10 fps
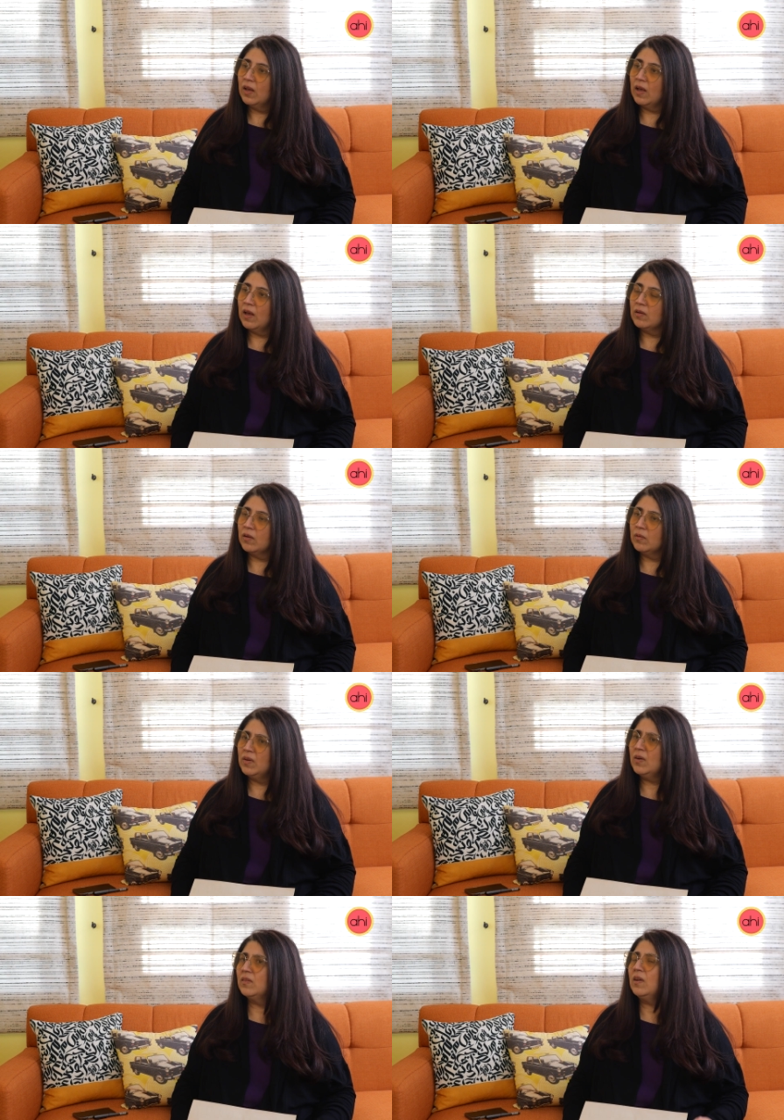And
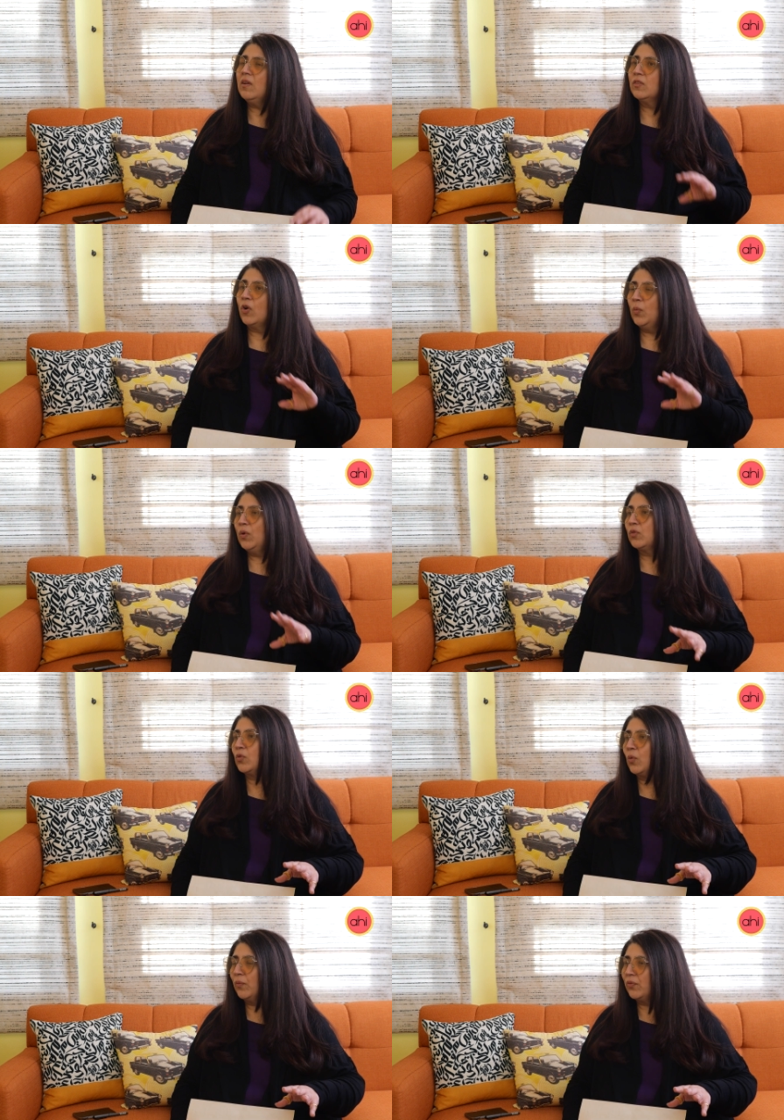there is always
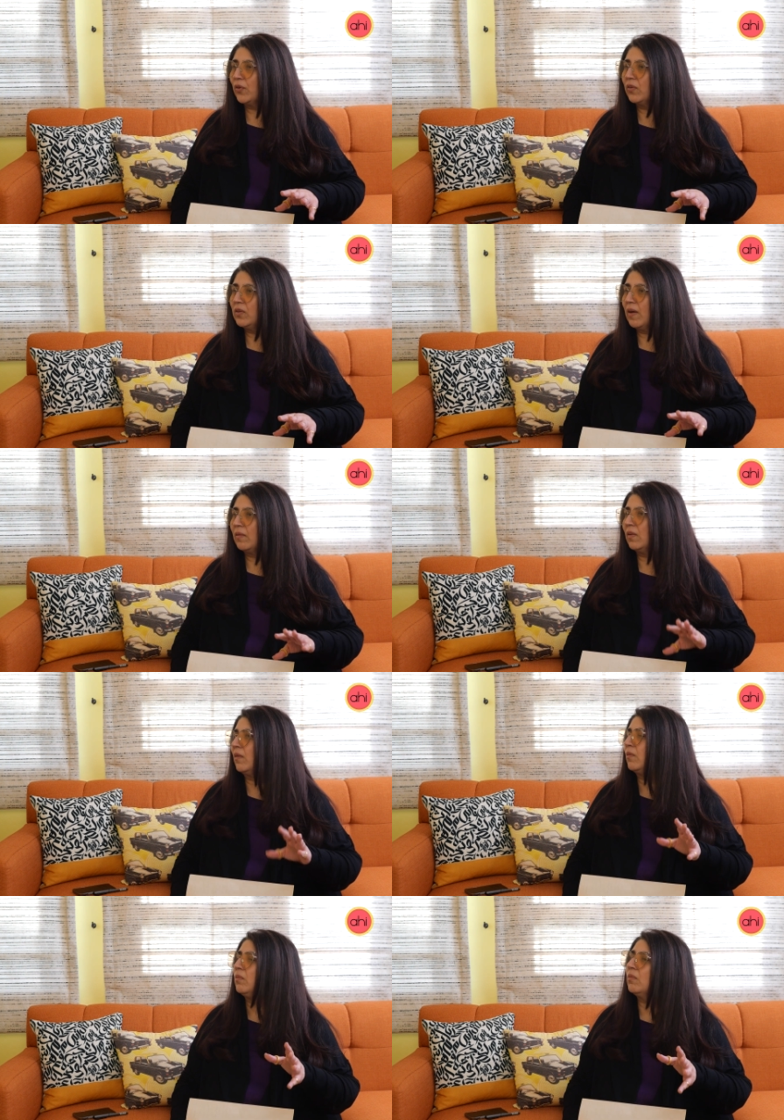room for
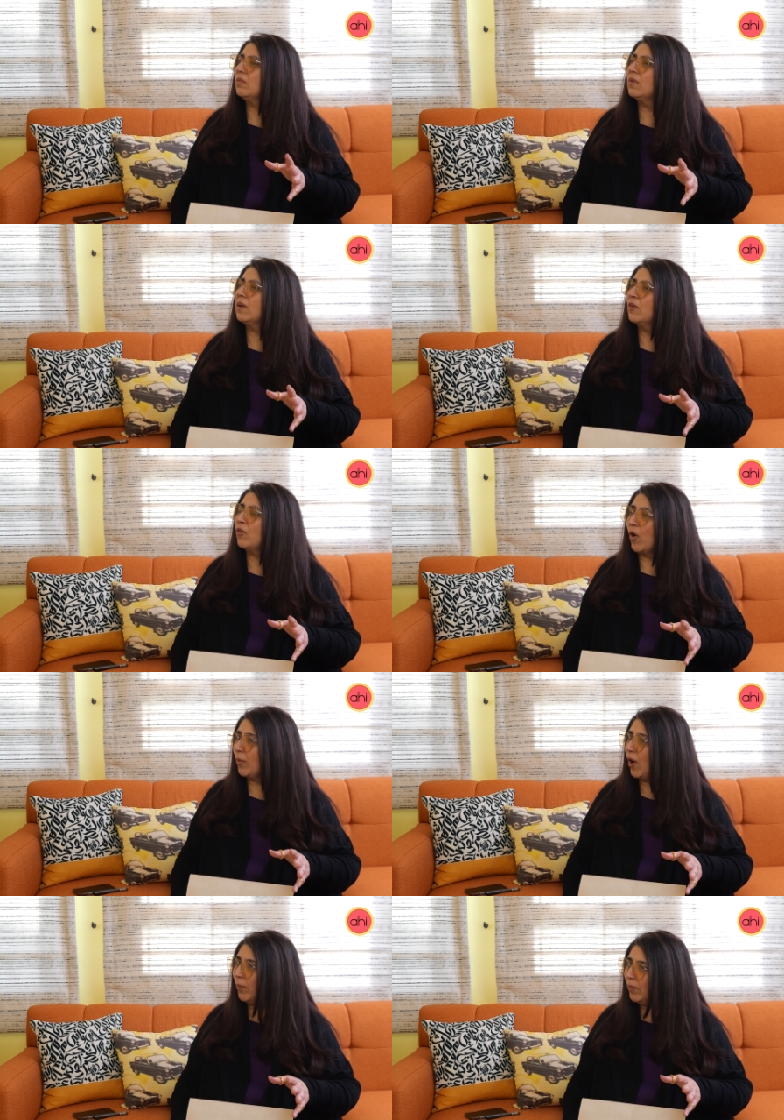the
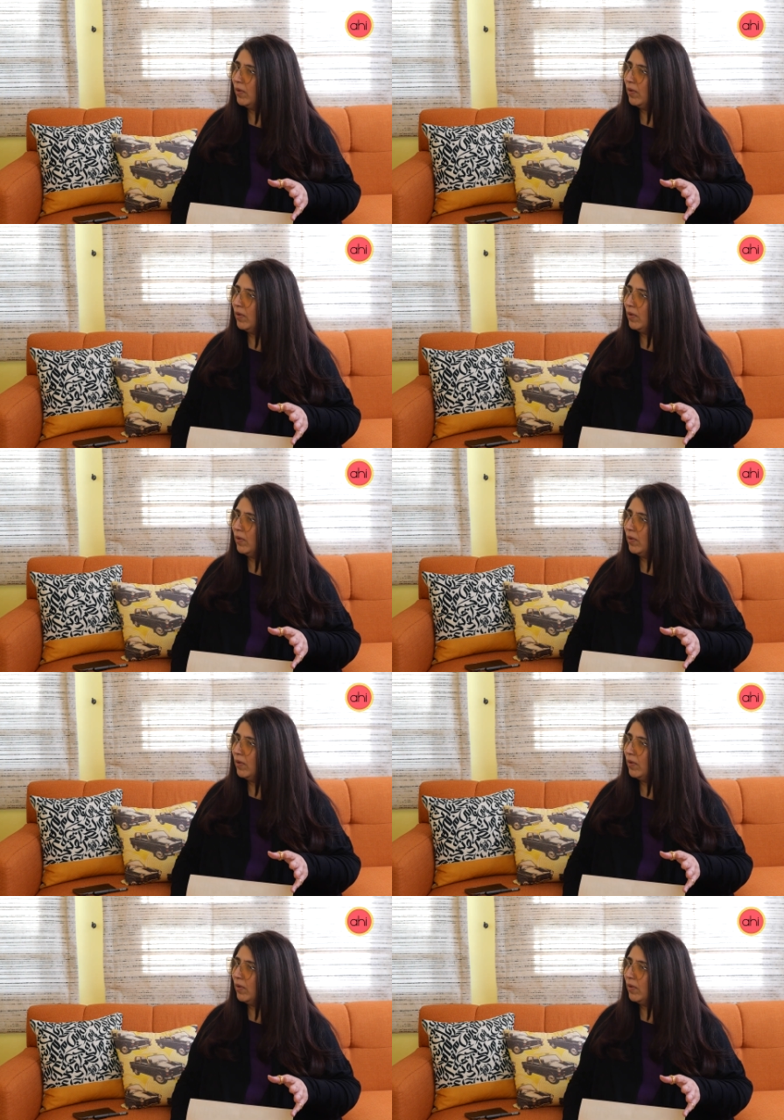rom-com.